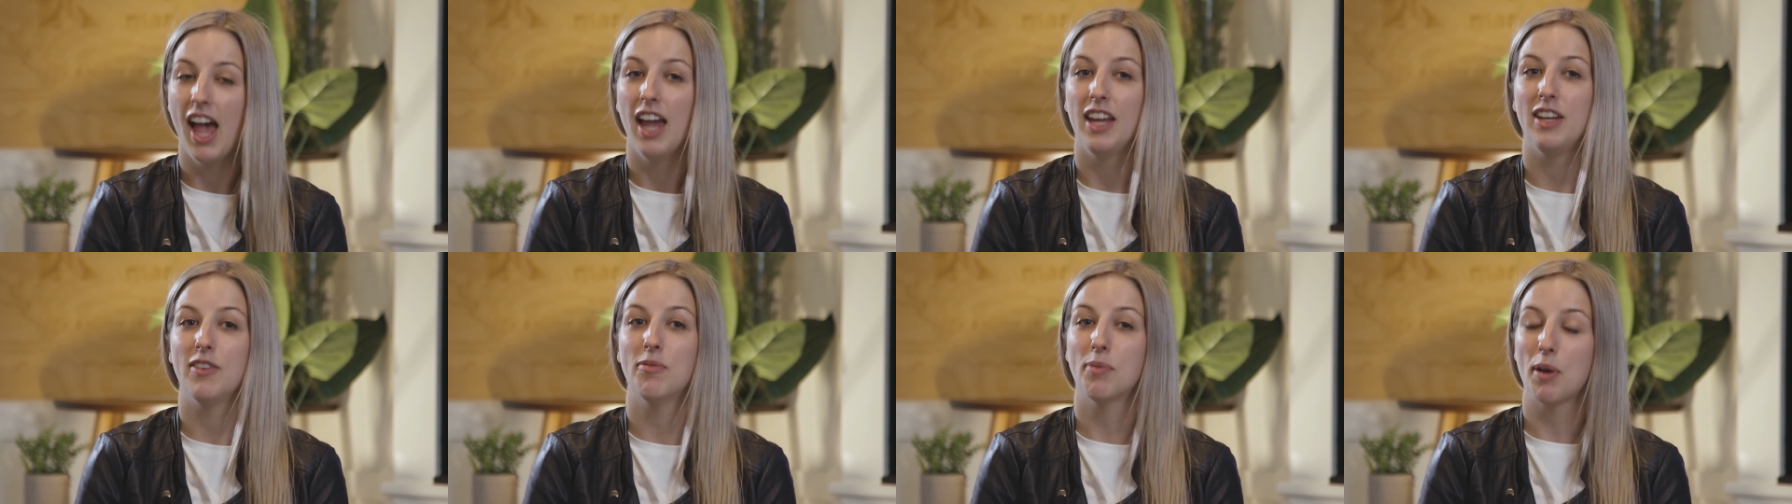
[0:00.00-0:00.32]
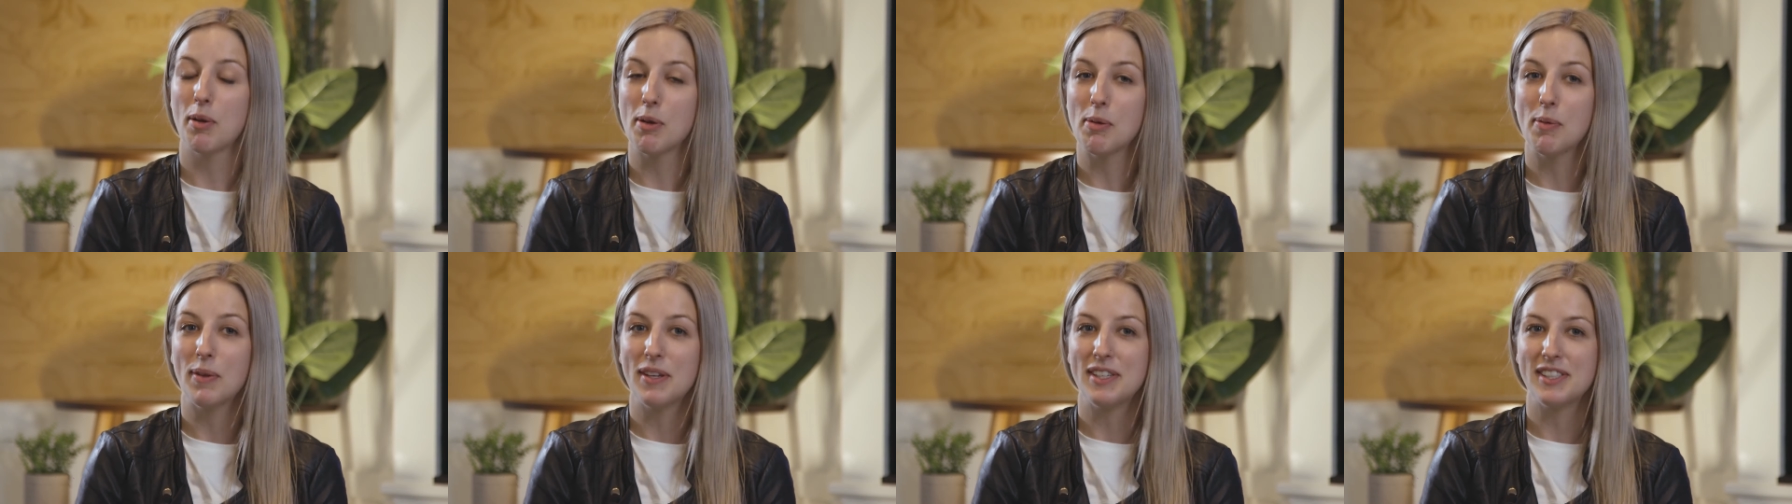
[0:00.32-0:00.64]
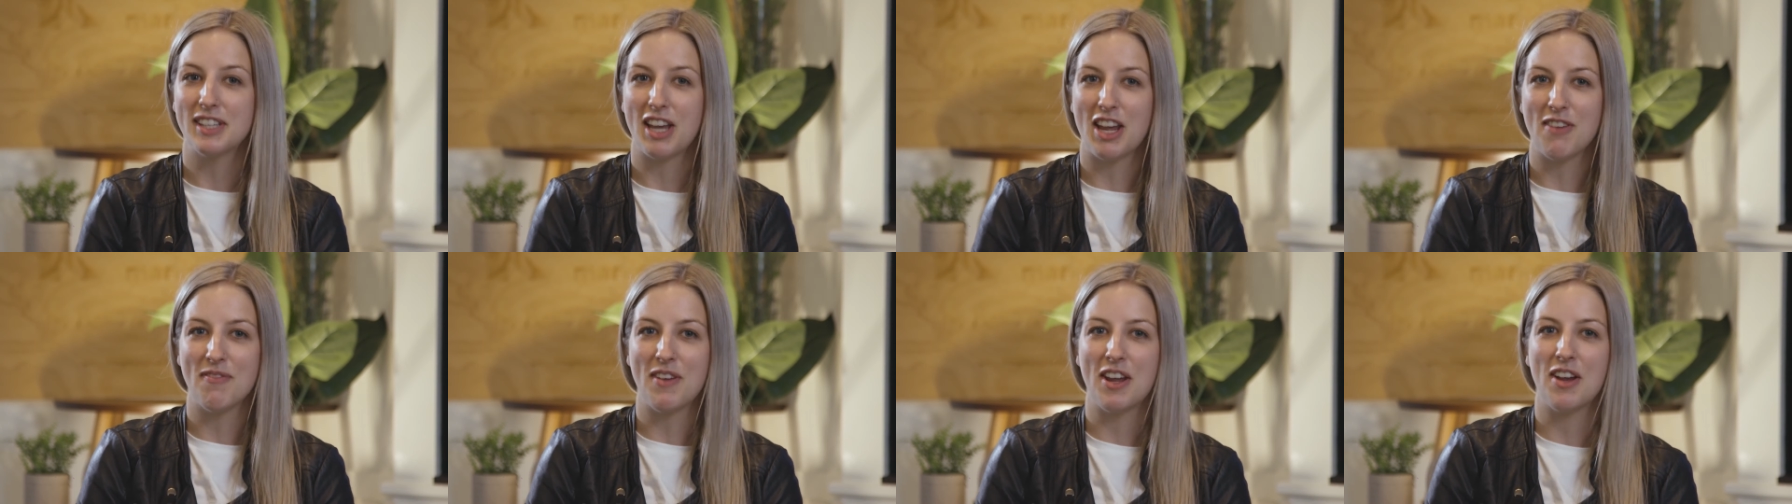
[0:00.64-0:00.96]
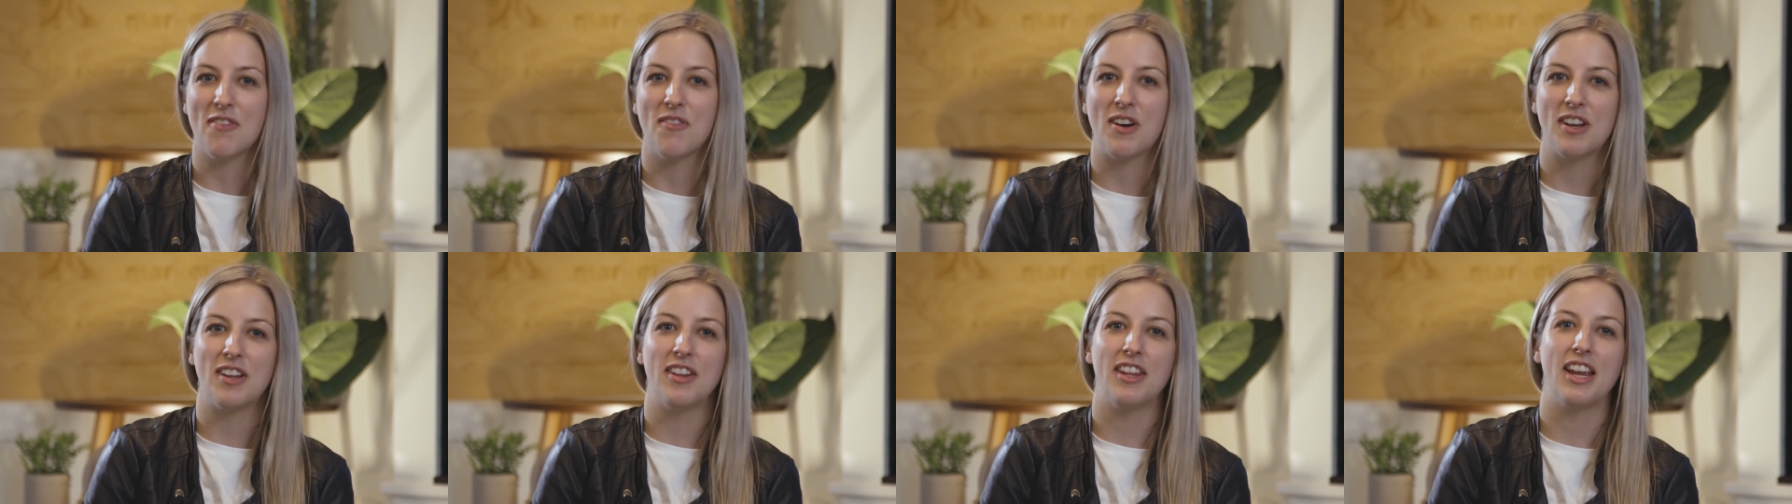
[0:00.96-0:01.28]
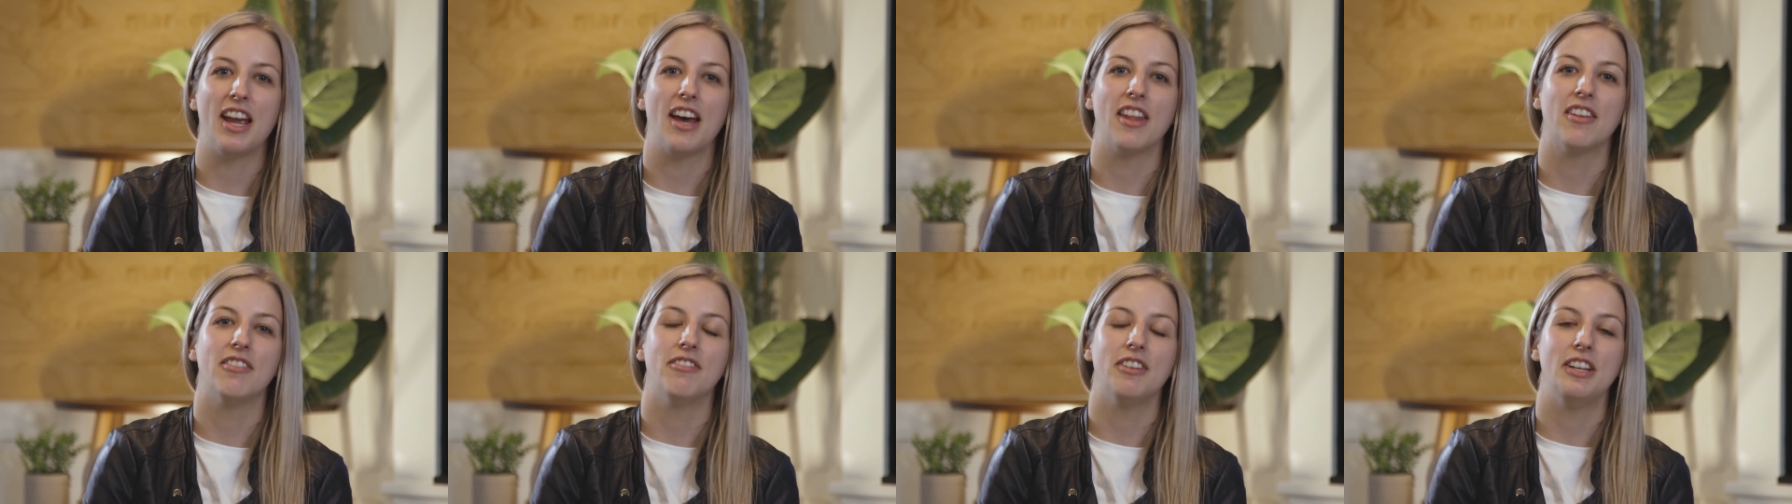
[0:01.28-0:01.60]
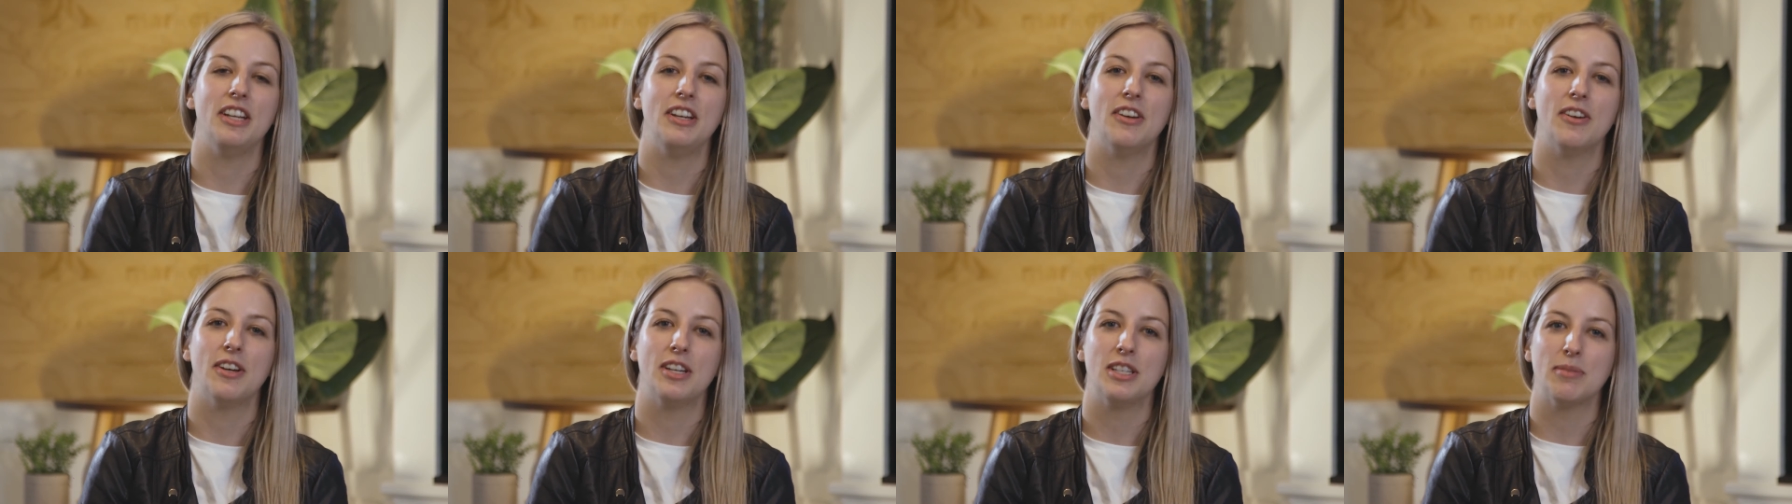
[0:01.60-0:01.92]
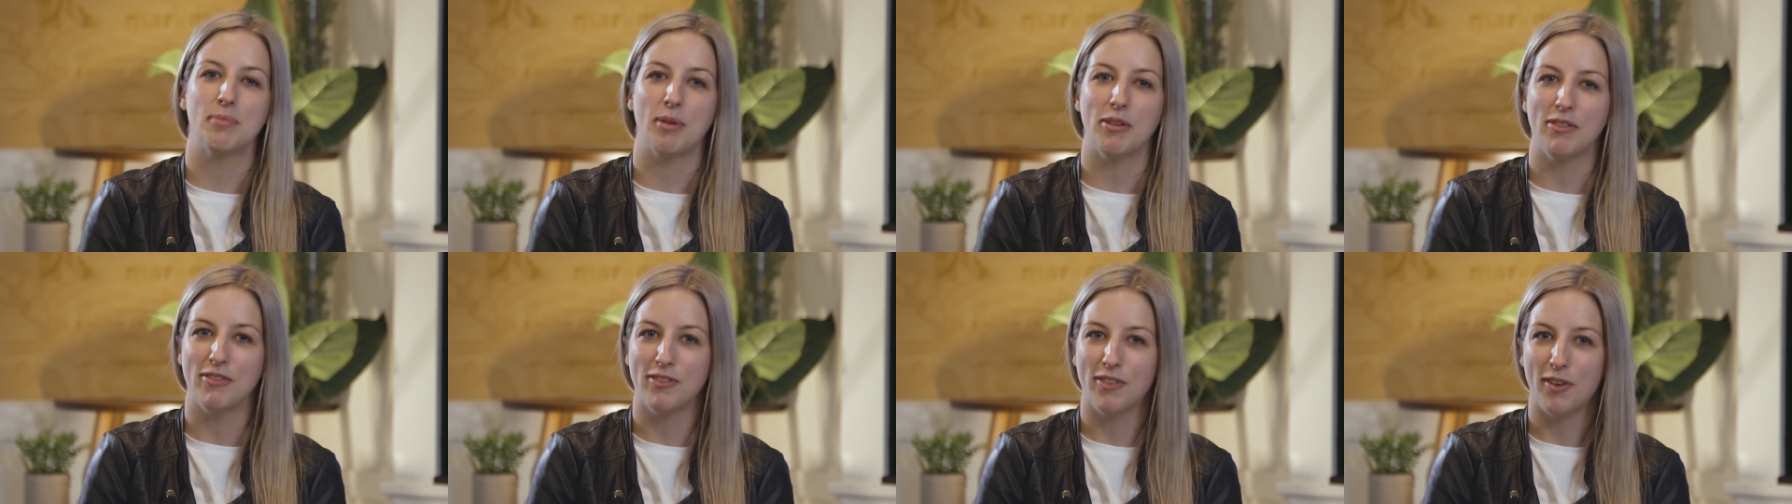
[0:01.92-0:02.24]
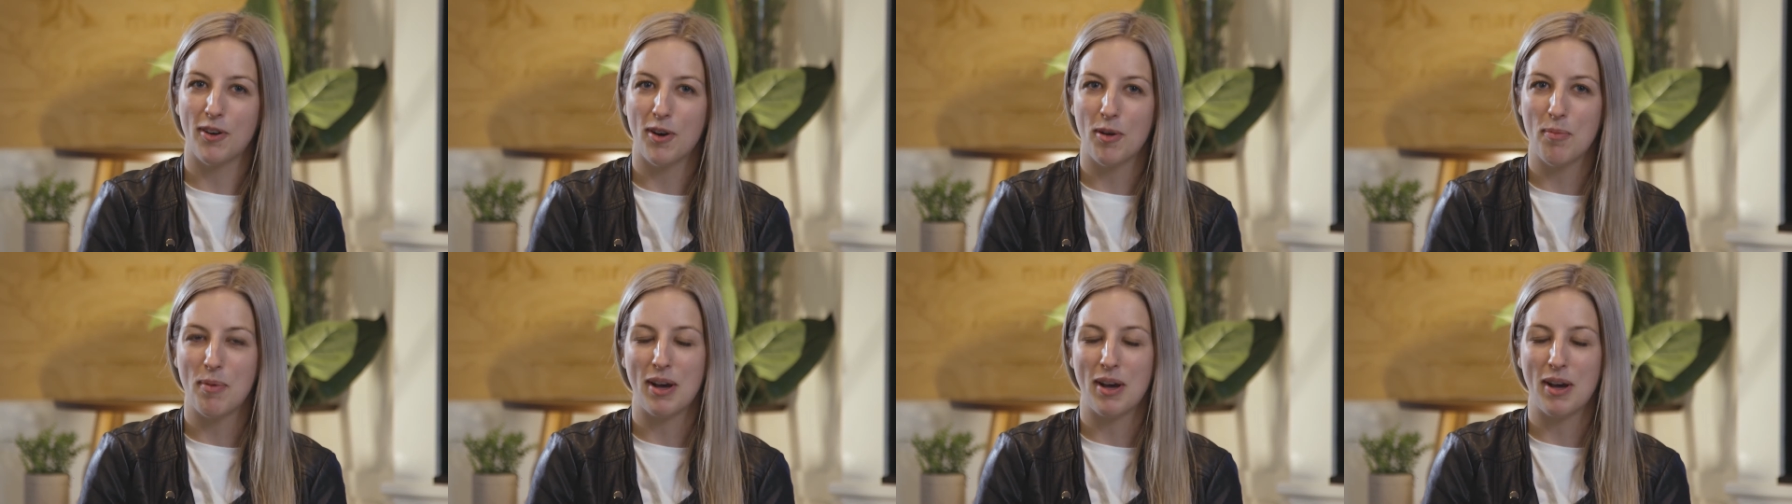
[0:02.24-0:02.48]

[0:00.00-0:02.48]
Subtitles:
You've probably seen me on one of the other videos before,